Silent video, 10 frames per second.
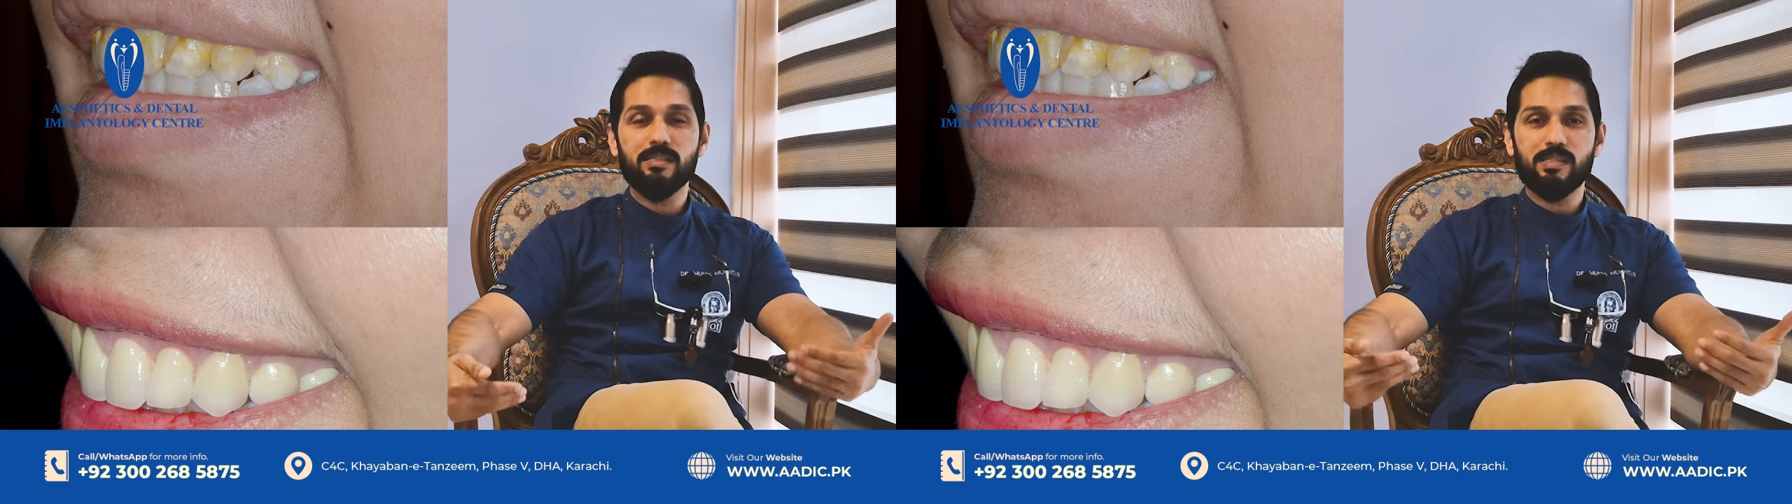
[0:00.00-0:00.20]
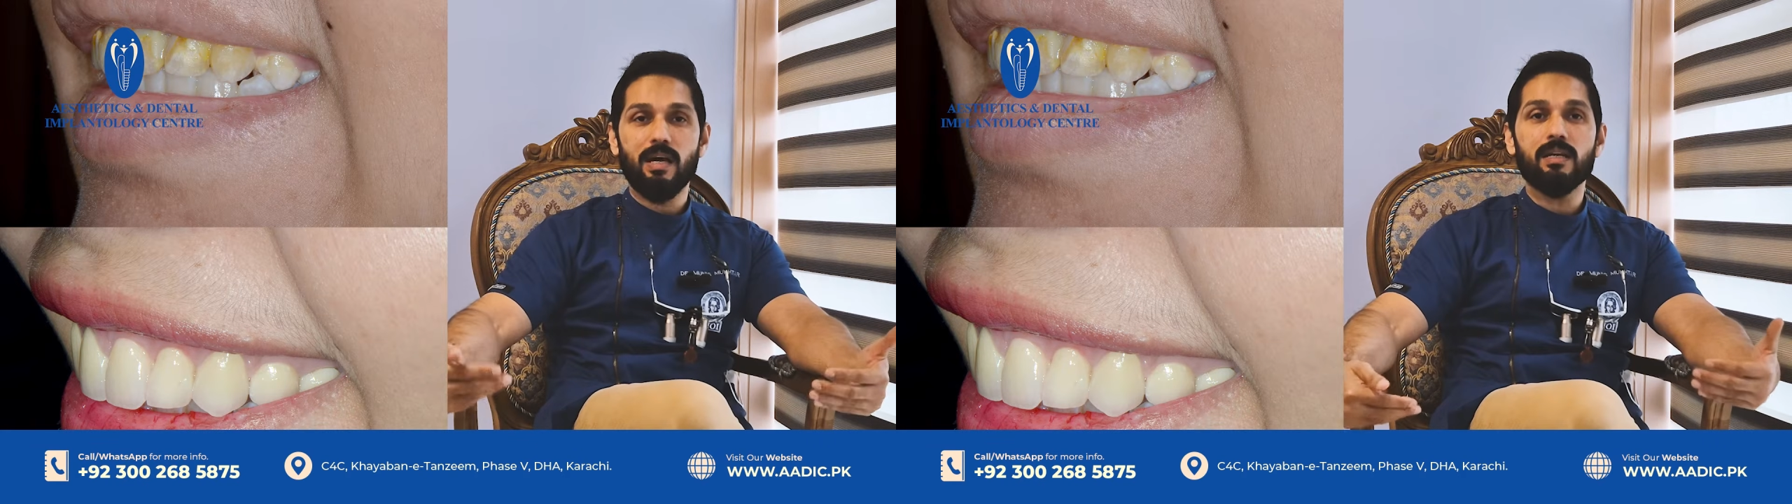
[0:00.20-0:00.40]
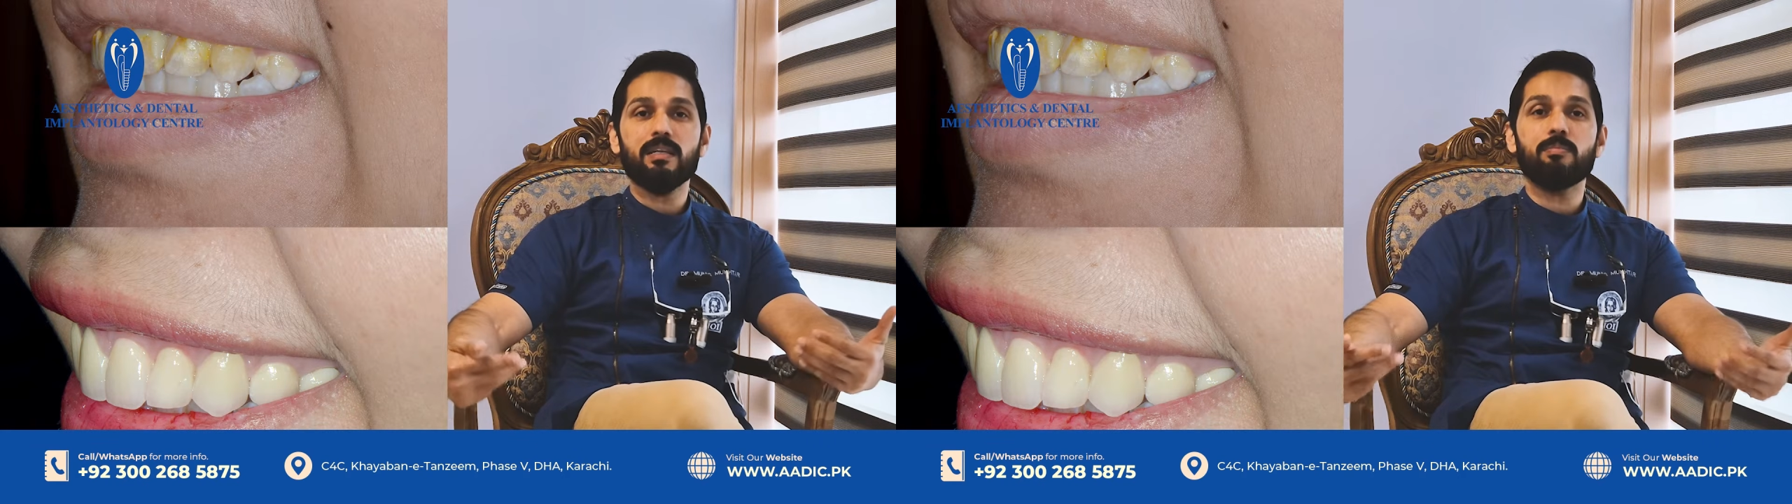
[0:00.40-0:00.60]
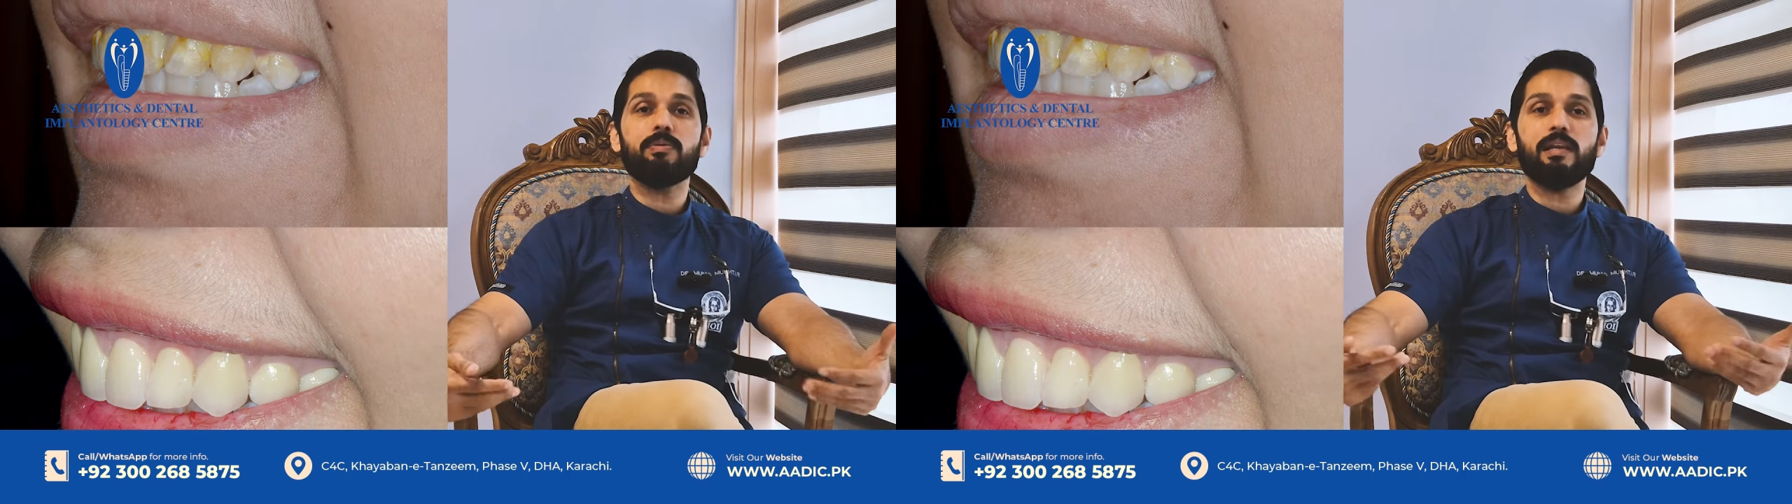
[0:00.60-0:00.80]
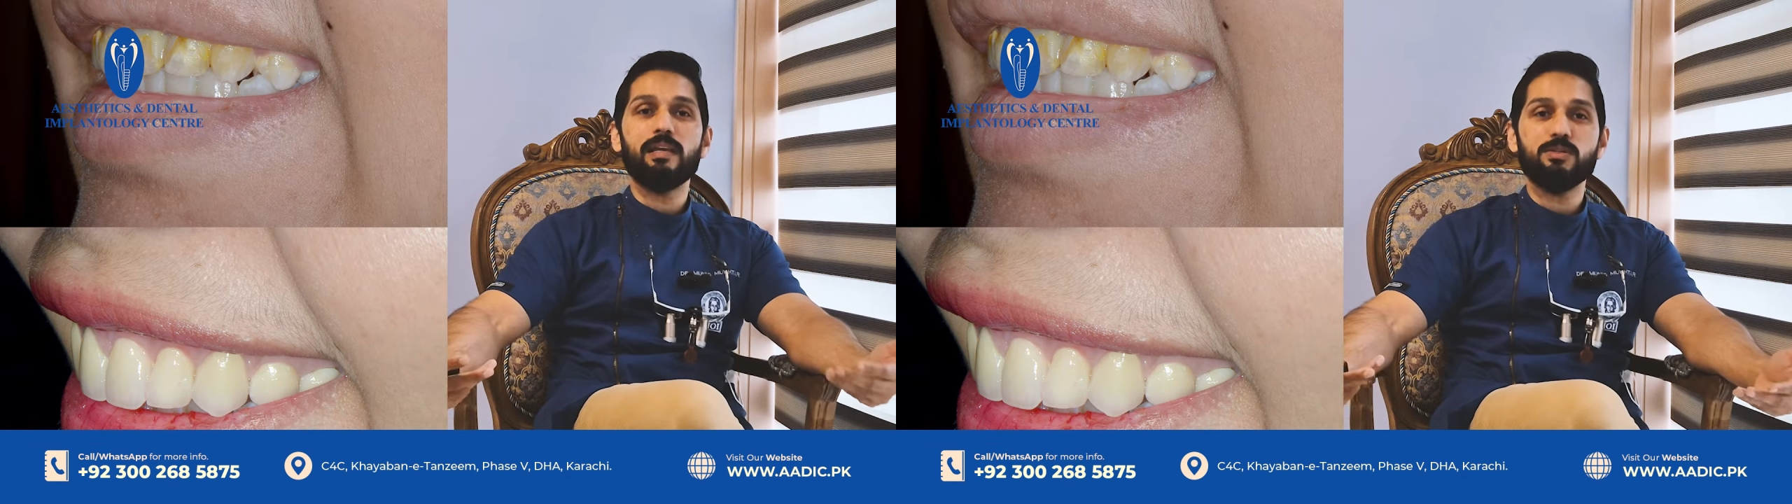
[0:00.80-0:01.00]
start
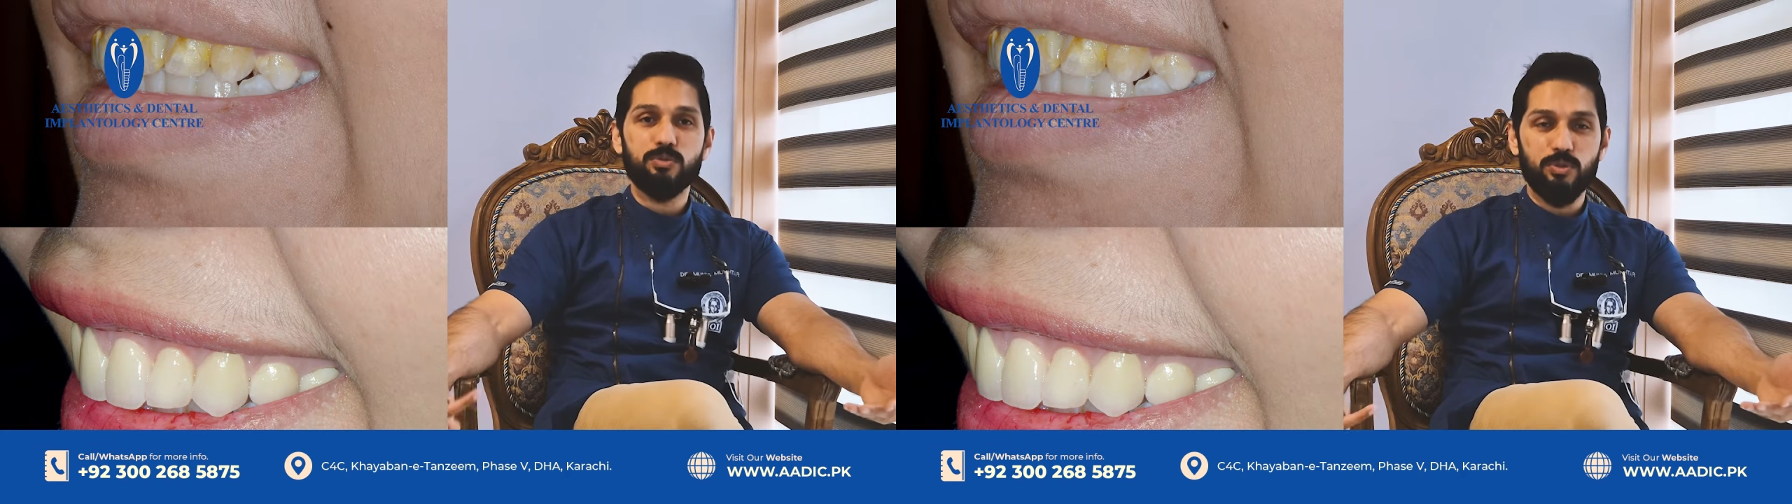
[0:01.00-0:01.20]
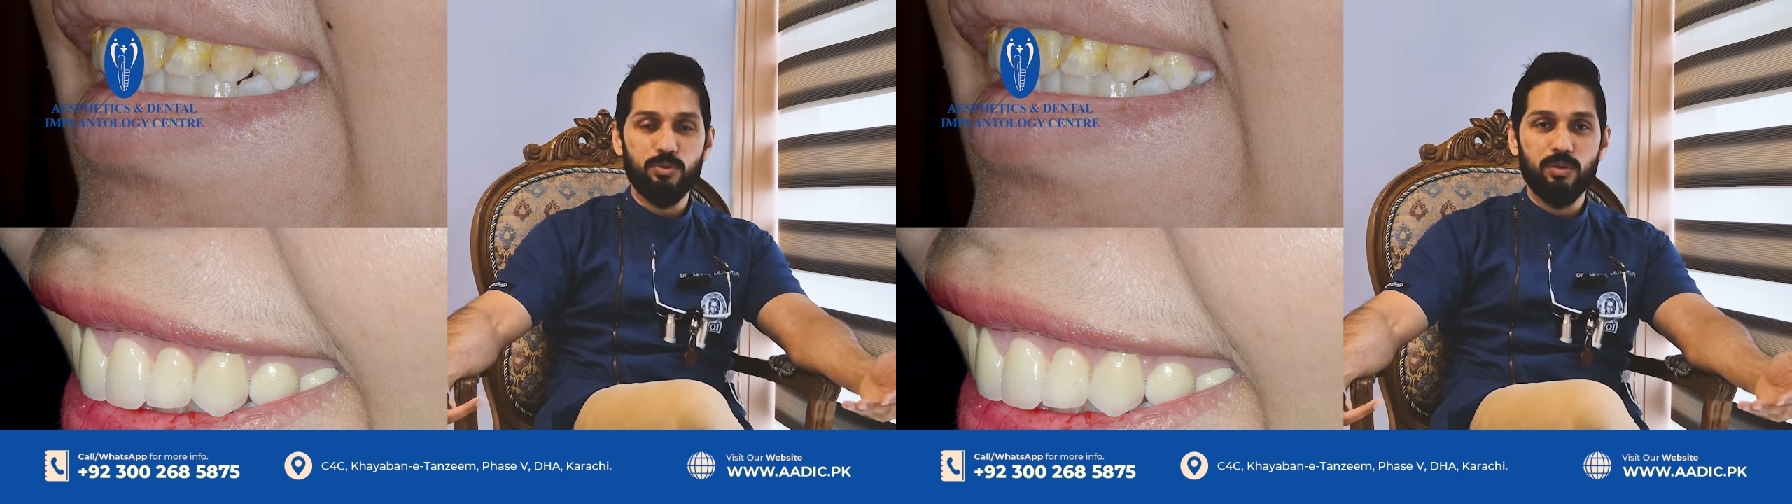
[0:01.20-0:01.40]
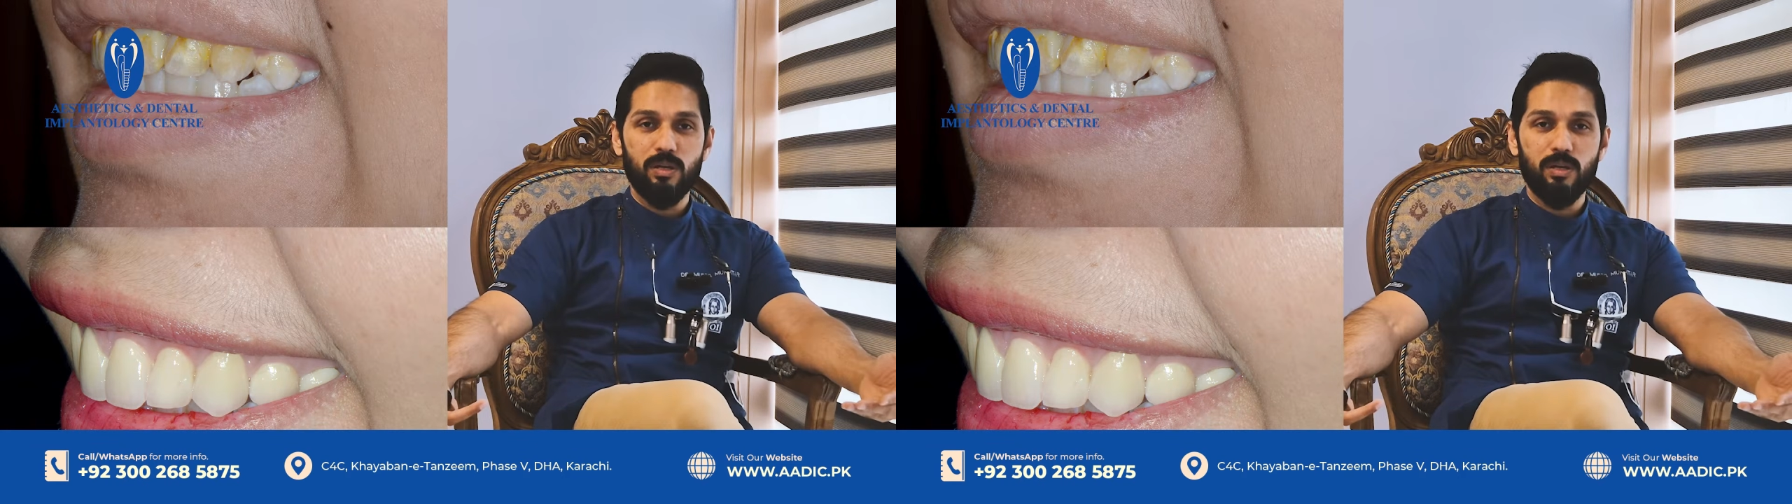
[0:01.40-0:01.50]
appealing to you.